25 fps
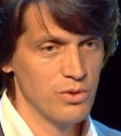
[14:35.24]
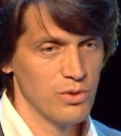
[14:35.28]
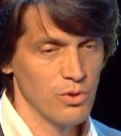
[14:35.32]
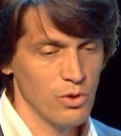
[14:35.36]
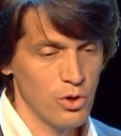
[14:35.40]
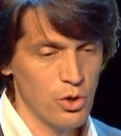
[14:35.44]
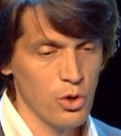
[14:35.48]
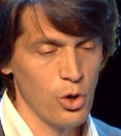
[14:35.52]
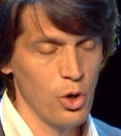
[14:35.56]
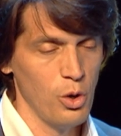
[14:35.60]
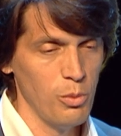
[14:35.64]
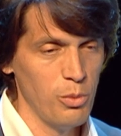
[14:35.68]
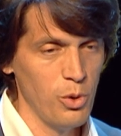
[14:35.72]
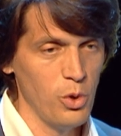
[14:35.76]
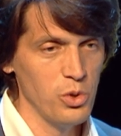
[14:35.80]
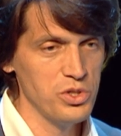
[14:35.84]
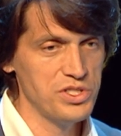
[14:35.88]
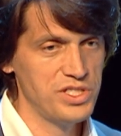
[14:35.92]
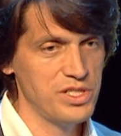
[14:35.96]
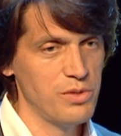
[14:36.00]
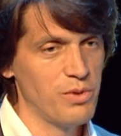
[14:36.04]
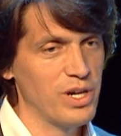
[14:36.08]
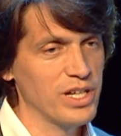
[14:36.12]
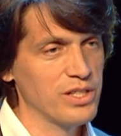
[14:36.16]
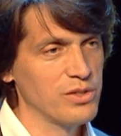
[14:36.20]
global
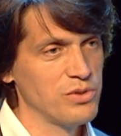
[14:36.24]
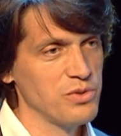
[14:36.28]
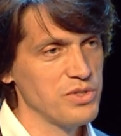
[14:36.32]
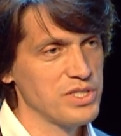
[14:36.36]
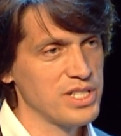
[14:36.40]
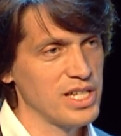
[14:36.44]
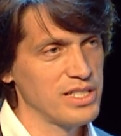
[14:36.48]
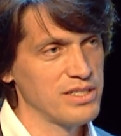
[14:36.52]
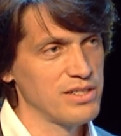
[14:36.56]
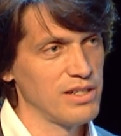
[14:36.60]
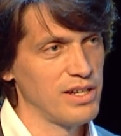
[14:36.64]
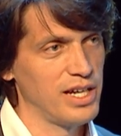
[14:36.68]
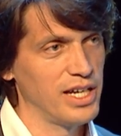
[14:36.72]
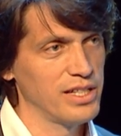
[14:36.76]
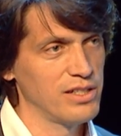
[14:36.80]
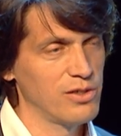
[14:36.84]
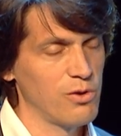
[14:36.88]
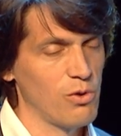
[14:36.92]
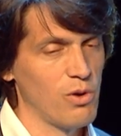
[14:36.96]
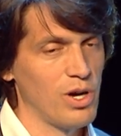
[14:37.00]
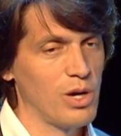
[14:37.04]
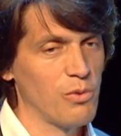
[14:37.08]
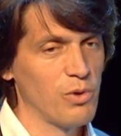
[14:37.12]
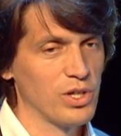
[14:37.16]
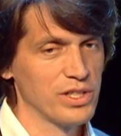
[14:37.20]
direct-to-satellite
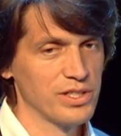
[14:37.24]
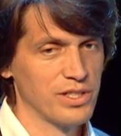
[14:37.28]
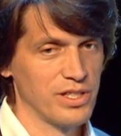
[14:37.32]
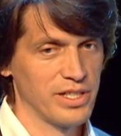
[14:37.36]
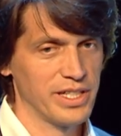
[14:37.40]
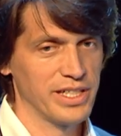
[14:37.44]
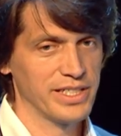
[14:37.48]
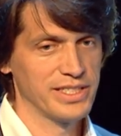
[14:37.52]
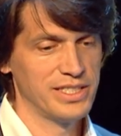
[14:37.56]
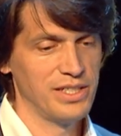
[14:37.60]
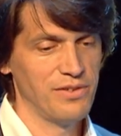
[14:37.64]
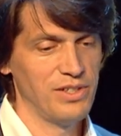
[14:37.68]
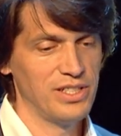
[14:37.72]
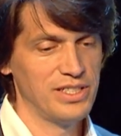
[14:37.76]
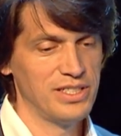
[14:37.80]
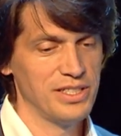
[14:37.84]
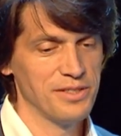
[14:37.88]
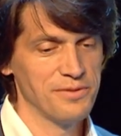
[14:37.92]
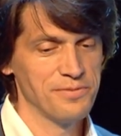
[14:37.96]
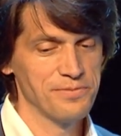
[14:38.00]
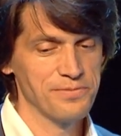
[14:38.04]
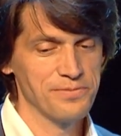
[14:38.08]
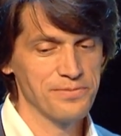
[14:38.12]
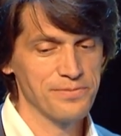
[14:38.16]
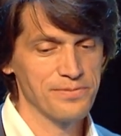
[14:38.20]
LoRaWAN connectivity.
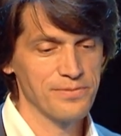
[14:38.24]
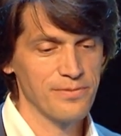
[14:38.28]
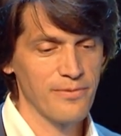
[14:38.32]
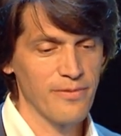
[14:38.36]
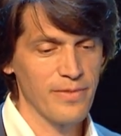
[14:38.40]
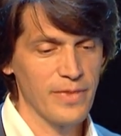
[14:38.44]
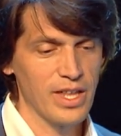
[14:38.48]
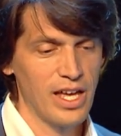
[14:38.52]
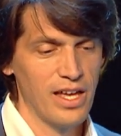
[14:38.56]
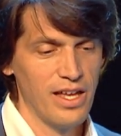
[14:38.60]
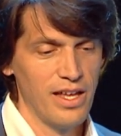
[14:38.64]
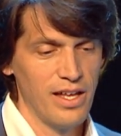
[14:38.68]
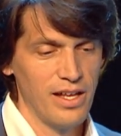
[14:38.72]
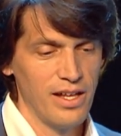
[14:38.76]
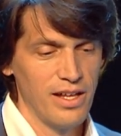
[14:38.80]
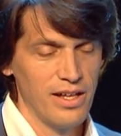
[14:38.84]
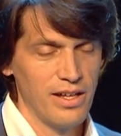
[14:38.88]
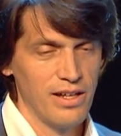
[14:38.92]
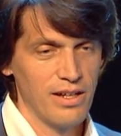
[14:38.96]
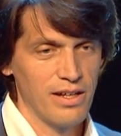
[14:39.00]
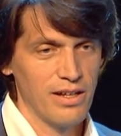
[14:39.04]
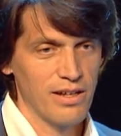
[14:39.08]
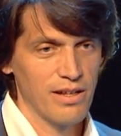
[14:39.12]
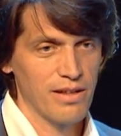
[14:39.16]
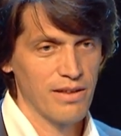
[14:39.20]

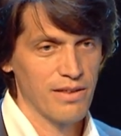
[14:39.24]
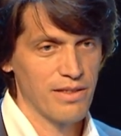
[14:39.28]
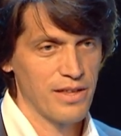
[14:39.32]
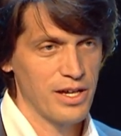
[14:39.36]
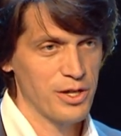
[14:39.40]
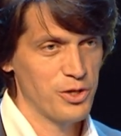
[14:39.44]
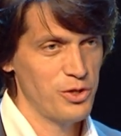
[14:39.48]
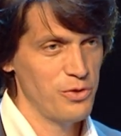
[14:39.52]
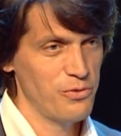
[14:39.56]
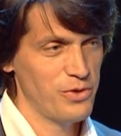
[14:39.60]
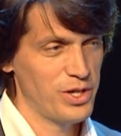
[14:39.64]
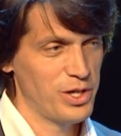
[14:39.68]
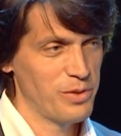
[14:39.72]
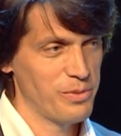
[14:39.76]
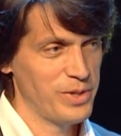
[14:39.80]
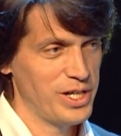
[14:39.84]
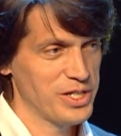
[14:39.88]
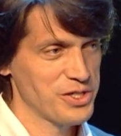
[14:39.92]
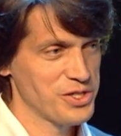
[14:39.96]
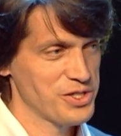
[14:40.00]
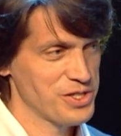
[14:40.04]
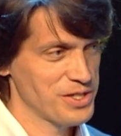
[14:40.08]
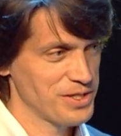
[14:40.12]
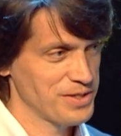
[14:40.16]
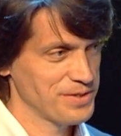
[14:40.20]
Thank you very
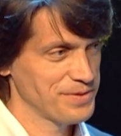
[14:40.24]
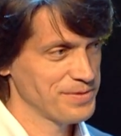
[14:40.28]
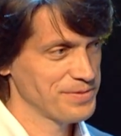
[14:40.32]
much.